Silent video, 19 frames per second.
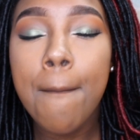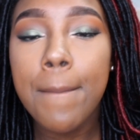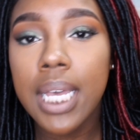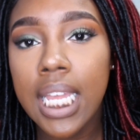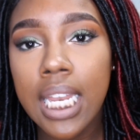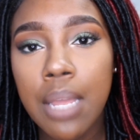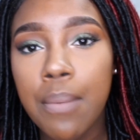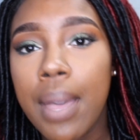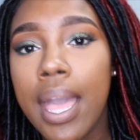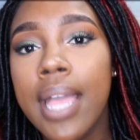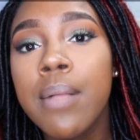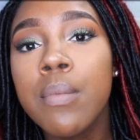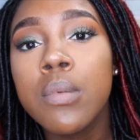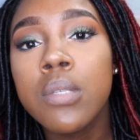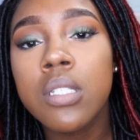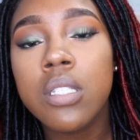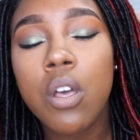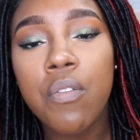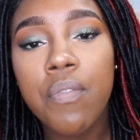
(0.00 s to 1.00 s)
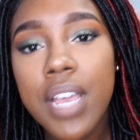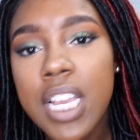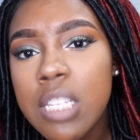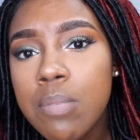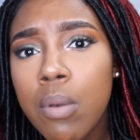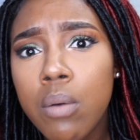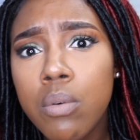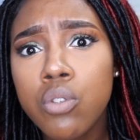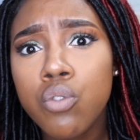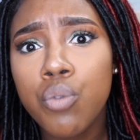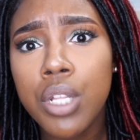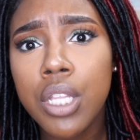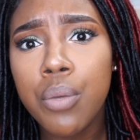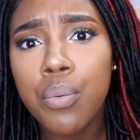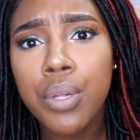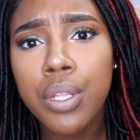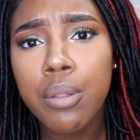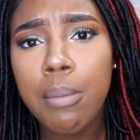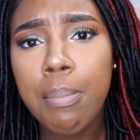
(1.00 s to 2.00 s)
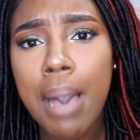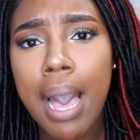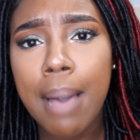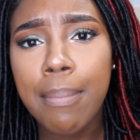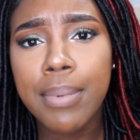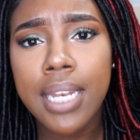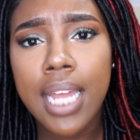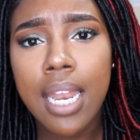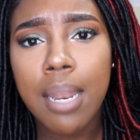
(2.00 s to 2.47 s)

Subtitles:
But anyway, so Facebook was really popping